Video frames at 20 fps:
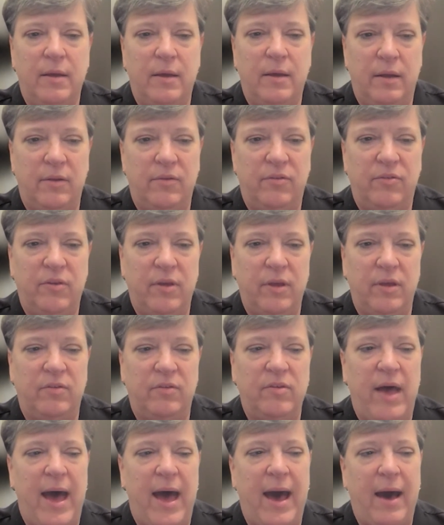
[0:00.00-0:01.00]
And
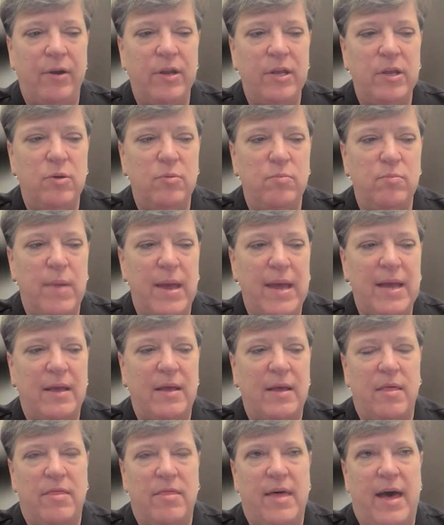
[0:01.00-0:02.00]
it's how do you
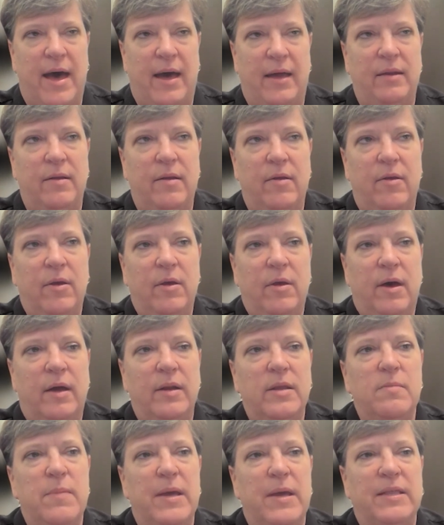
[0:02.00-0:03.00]
make
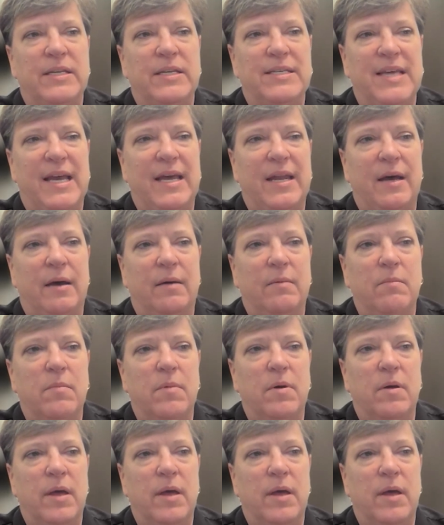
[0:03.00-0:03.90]
the data